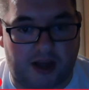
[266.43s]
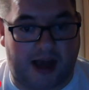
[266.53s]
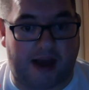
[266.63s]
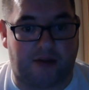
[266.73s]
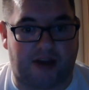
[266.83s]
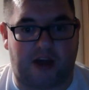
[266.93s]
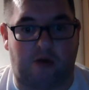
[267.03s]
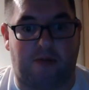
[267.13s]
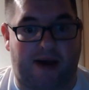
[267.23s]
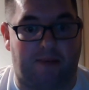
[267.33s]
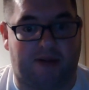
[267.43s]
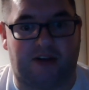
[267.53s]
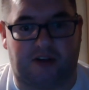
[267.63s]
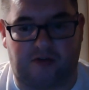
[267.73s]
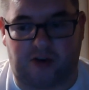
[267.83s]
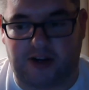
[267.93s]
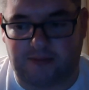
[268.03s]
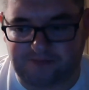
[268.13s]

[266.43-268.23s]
at how they go about building a fight.